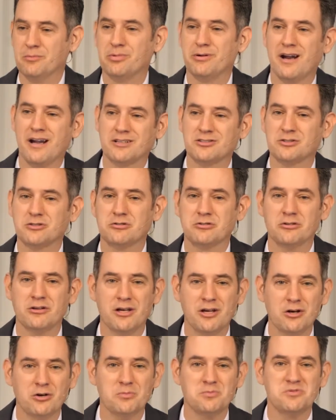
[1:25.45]
practical
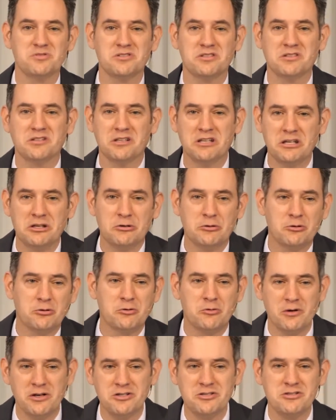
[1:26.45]
helps and legal
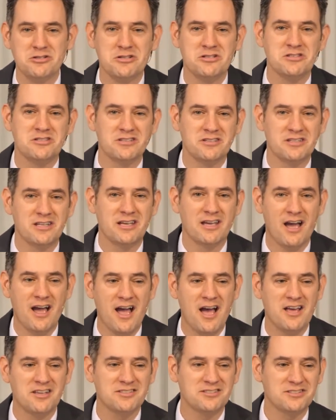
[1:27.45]
questions that they
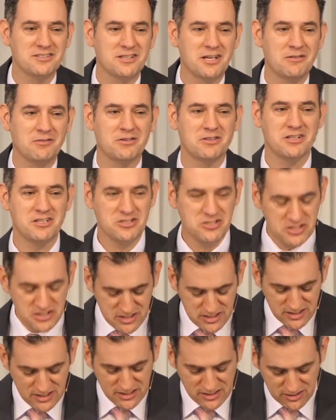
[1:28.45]
asked and everything, just
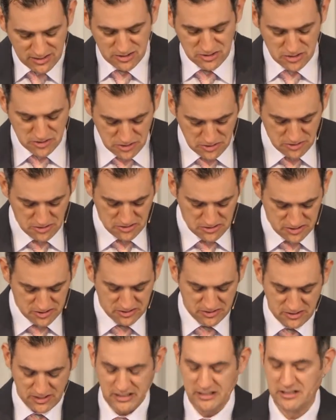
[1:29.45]
to get the church to
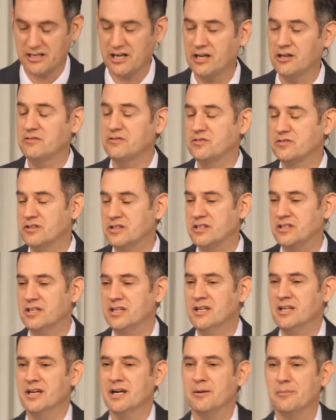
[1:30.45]
think carefully
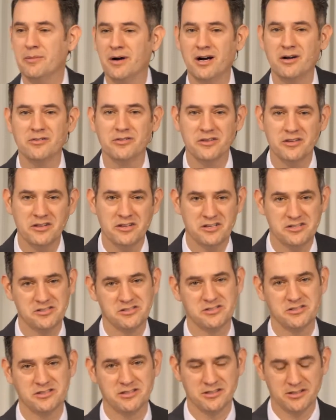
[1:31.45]
about
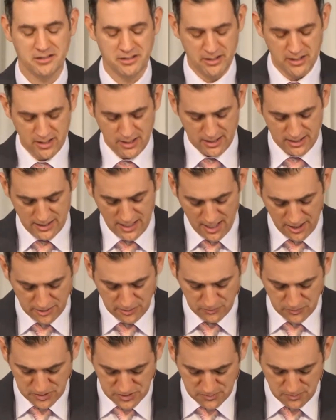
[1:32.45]
this and how to
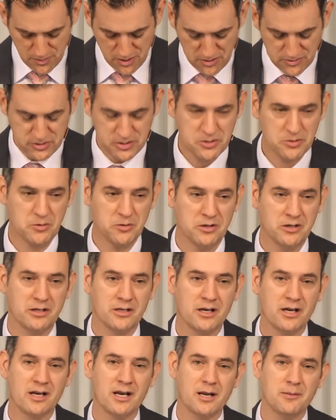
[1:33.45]
respond to it.
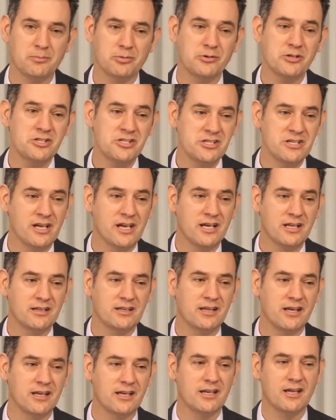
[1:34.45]
And I appreciate
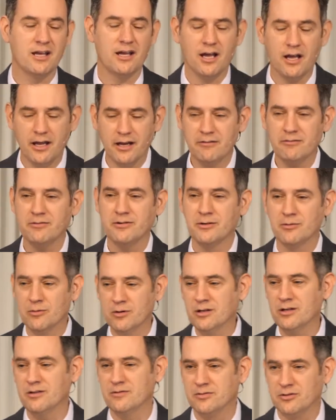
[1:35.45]
that every
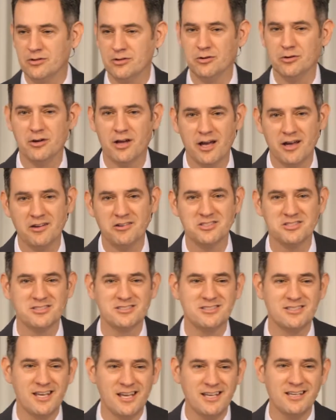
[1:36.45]
one of you has
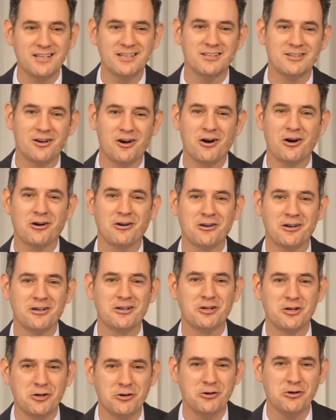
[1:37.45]
taken our
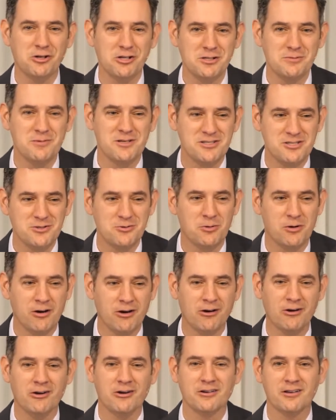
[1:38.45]
encouragement to
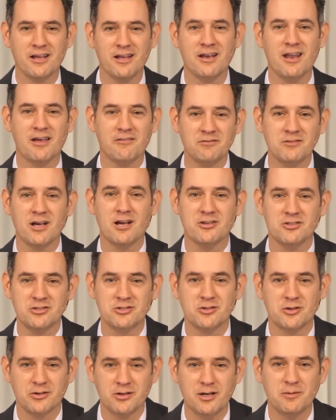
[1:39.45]
heart and have not
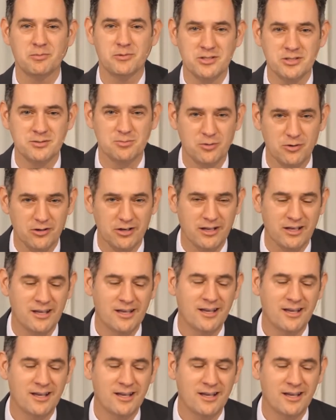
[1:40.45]
shown up this morning.